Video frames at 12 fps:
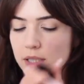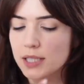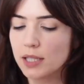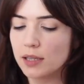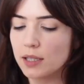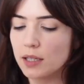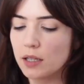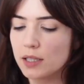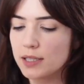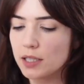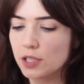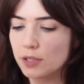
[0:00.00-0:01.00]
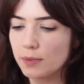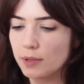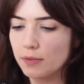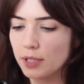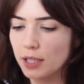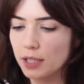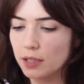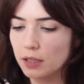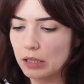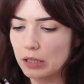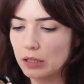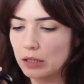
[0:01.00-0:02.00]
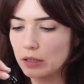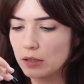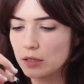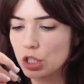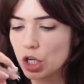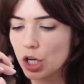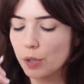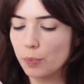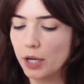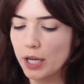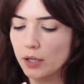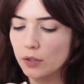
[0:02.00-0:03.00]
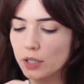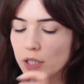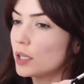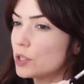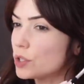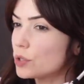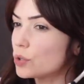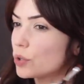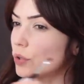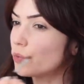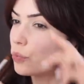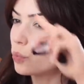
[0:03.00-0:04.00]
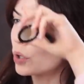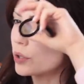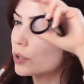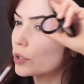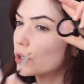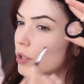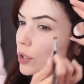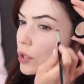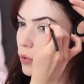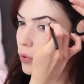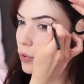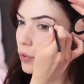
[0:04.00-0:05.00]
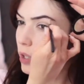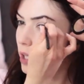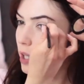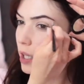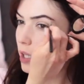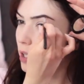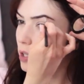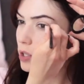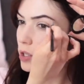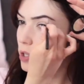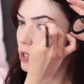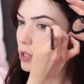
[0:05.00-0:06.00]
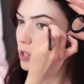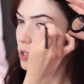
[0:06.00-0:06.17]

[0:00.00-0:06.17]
going to take the Anastasia Beverly Hills dark brown and just sort of work through the edge.